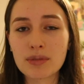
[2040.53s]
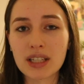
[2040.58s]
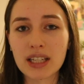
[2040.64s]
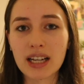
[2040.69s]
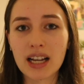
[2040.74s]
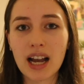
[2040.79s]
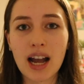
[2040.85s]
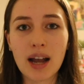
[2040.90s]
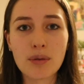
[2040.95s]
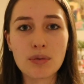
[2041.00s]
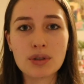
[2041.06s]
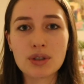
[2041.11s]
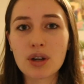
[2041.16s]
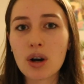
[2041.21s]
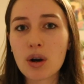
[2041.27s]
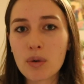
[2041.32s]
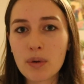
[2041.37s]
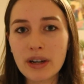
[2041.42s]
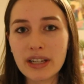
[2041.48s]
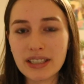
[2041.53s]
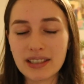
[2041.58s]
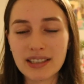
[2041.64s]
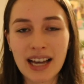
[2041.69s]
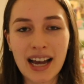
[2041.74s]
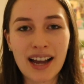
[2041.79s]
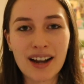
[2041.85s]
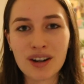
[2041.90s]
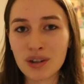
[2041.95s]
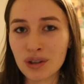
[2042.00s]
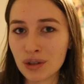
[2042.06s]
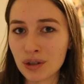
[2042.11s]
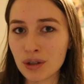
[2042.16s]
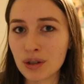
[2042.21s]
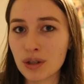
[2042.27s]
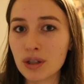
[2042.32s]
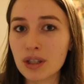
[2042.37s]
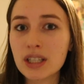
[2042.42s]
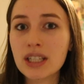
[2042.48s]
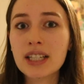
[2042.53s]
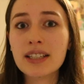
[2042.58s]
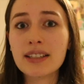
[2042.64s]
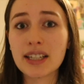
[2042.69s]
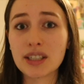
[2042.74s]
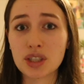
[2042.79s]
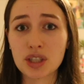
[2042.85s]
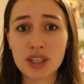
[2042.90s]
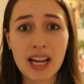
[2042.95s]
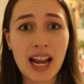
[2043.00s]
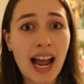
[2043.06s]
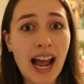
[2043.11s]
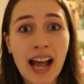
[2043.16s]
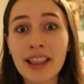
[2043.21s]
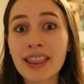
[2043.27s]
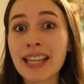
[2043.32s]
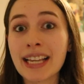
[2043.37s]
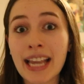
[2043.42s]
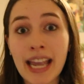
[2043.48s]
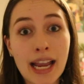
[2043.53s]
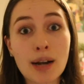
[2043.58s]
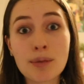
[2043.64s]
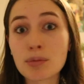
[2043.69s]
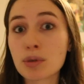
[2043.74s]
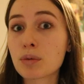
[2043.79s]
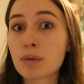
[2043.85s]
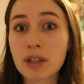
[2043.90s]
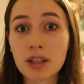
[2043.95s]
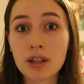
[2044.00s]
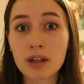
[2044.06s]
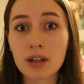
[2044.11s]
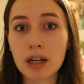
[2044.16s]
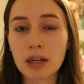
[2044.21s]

Like, I was always that girl that just had the camera with her.